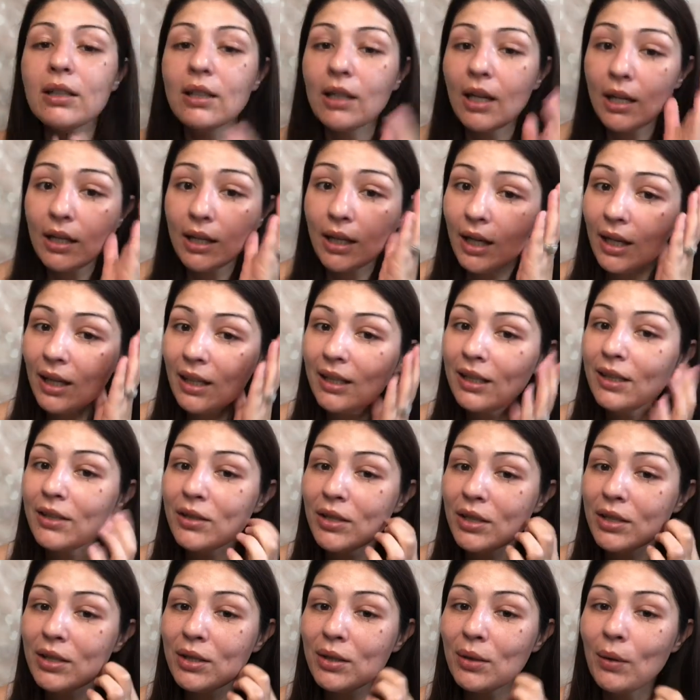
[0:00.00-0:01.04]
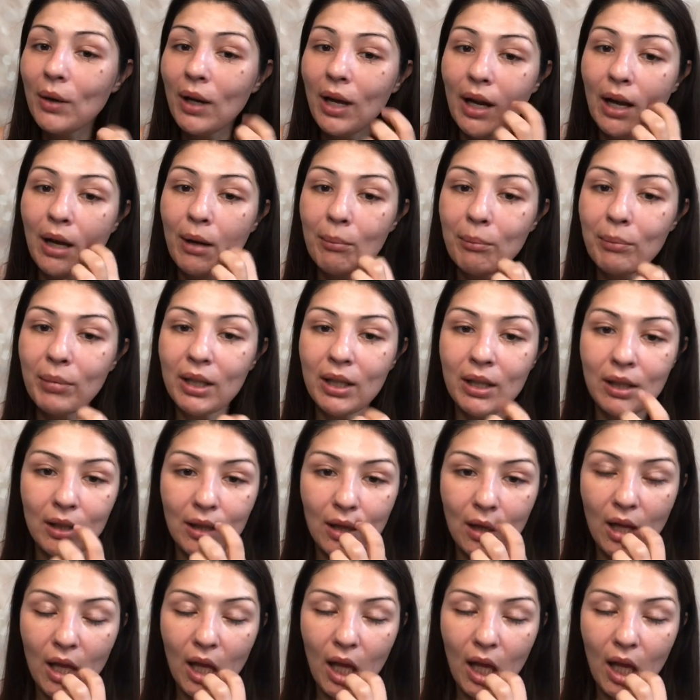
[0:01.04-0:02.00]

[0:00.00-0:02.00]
Again, it just so happened,